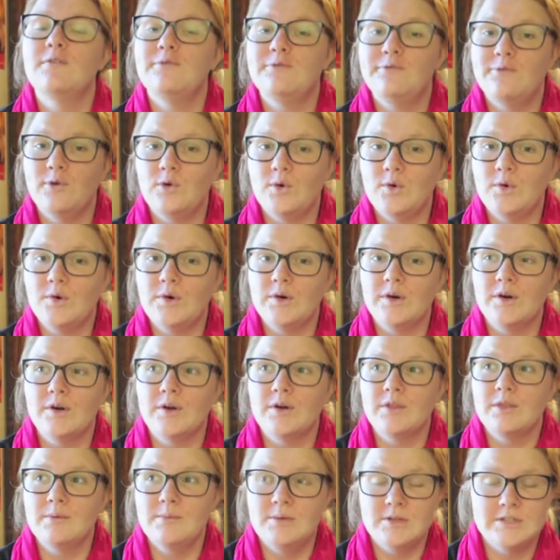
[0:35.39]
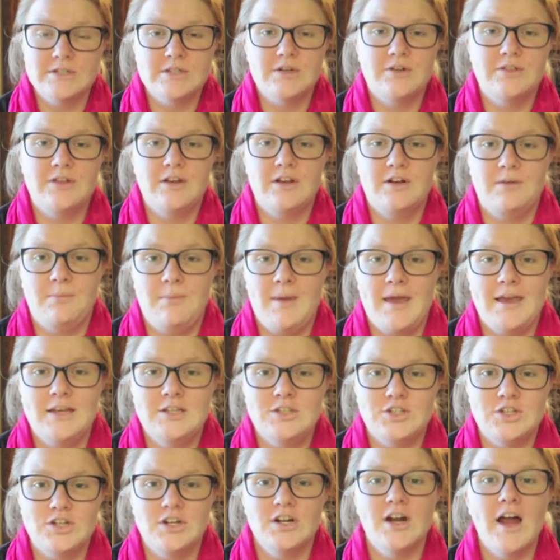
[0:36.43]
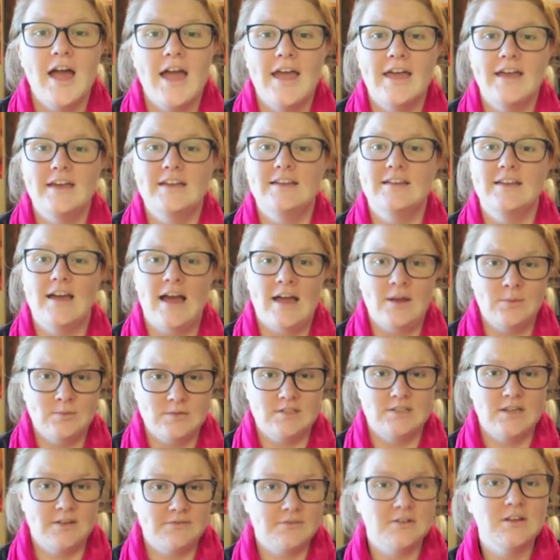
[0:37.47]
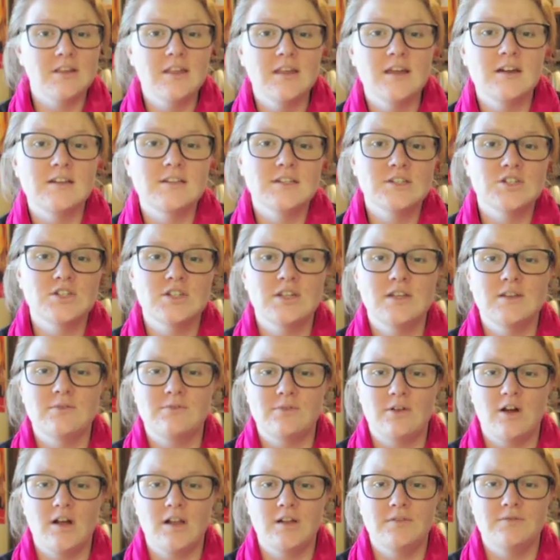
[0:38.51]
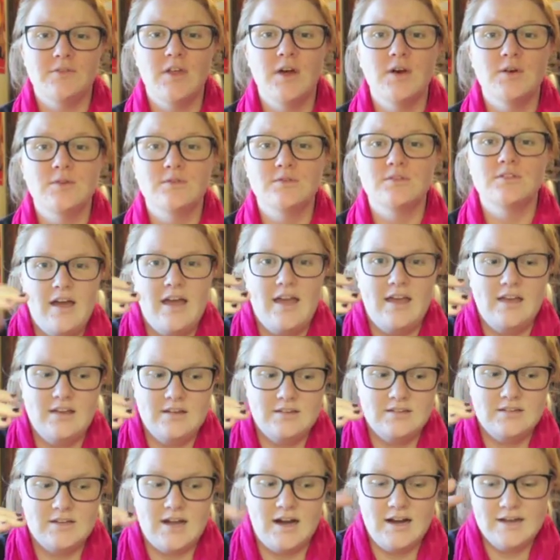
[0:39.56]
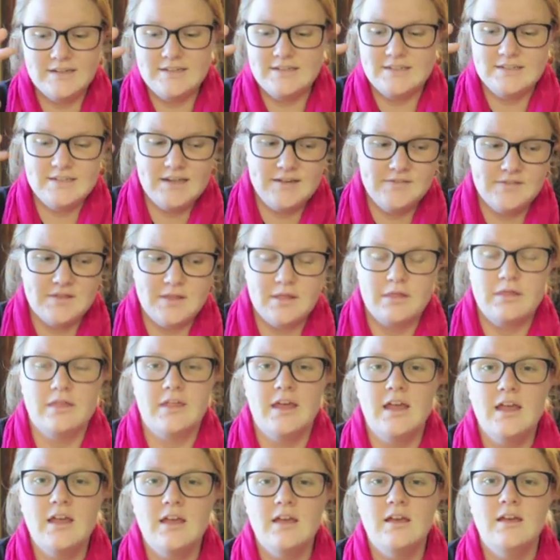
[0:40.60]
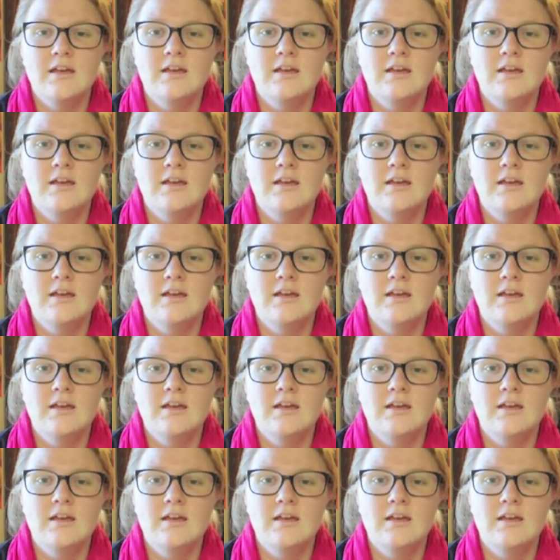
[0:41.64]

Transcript: for the musical theater major, and I was definitely auditioning for all of those, and I didn't even think